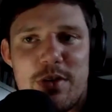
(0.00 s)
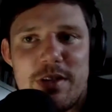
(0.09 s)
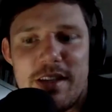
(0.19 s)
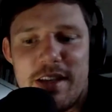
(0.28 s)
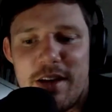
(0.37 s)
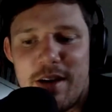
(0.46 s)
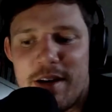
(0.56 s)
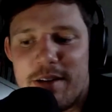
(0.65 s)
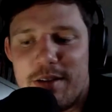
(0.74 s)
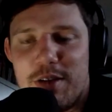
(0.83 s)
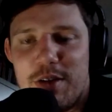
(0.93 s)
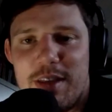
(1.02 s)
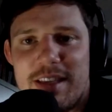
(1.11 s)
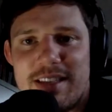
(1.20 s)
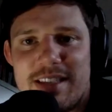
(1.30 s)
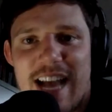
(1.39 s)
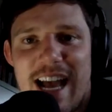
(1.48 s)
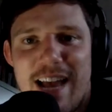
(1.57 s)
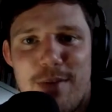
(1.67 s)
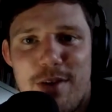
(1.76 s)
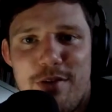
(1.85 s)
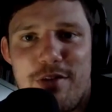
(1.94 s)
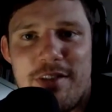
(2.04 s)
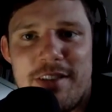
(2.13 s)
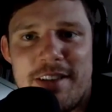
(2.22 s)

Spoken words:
And during this time of